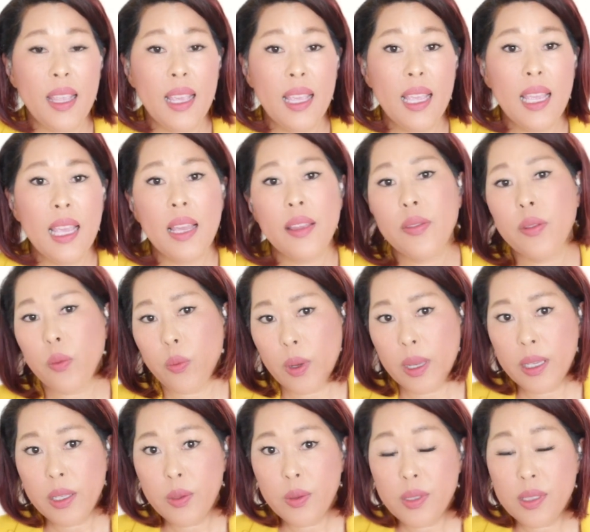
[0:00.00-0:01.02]
And the way
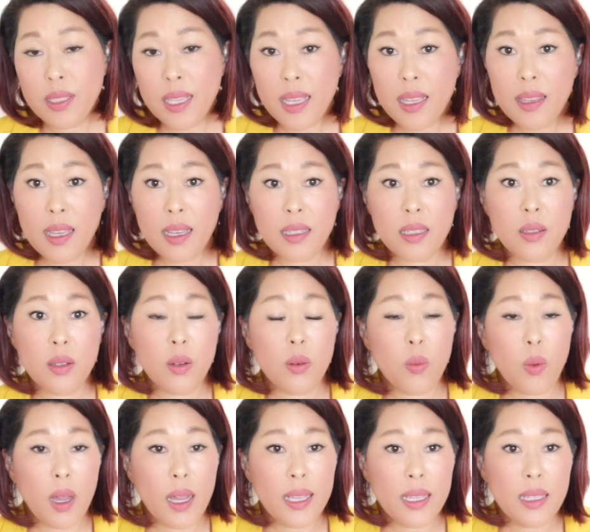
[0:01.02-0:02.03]
you say that in
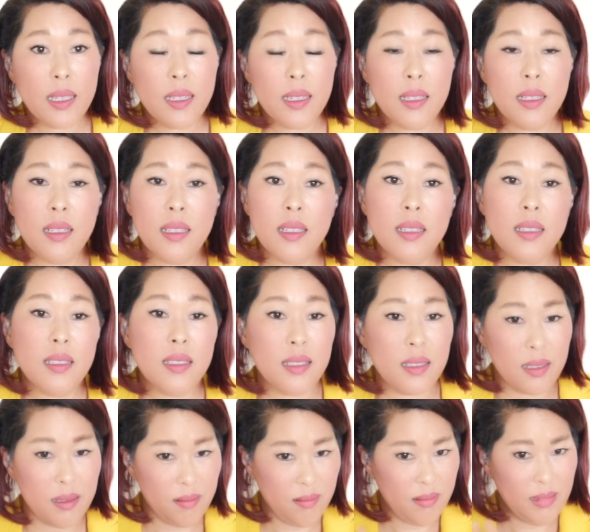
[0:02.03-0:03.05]
Hawaiian is,
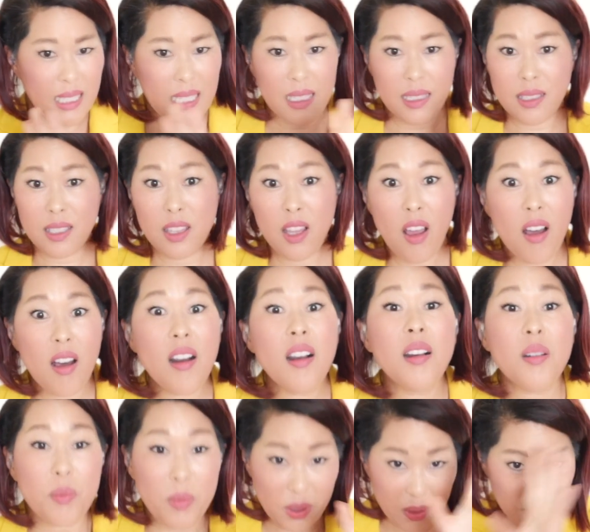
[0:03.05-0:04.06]
it's
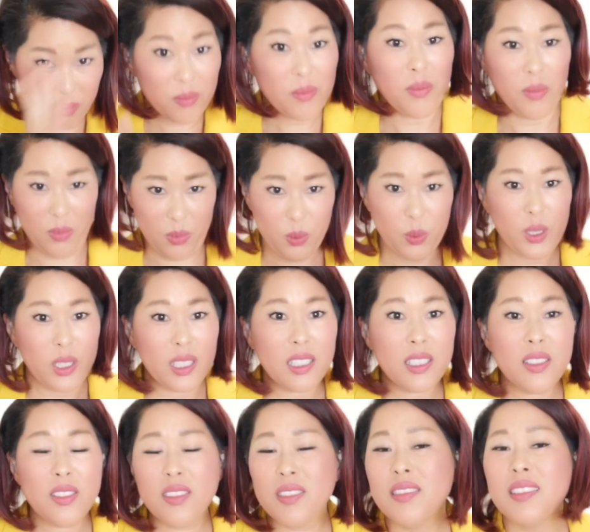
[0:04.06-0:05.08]
long, but we're going to
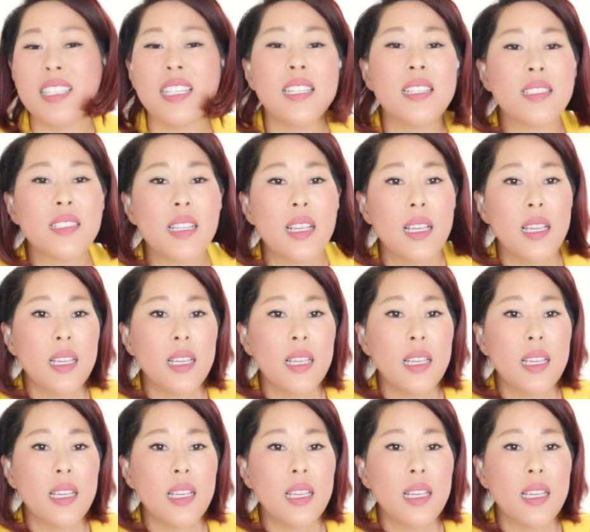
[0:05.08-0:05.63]
learn this.